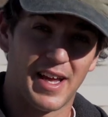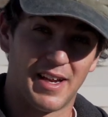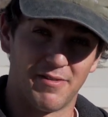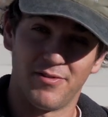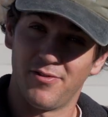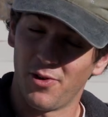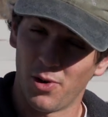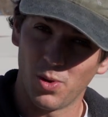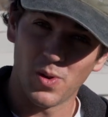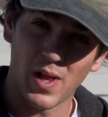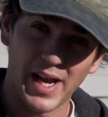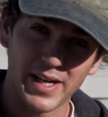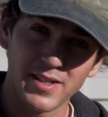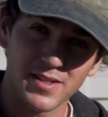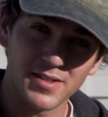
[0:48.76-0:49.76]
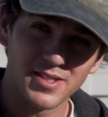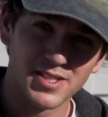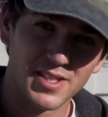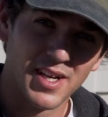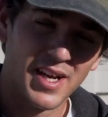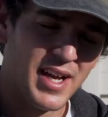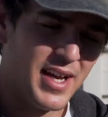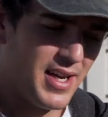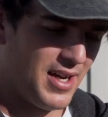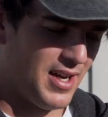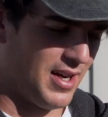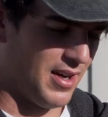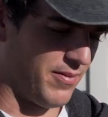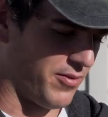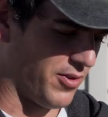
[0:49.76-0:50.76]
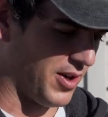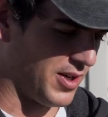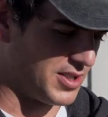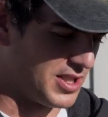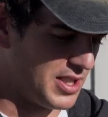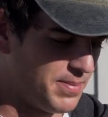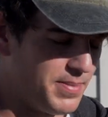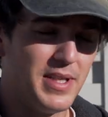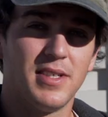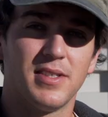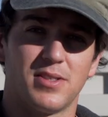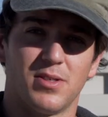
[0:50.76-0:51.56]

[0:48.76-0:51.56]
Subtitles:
and full liners for our teepees.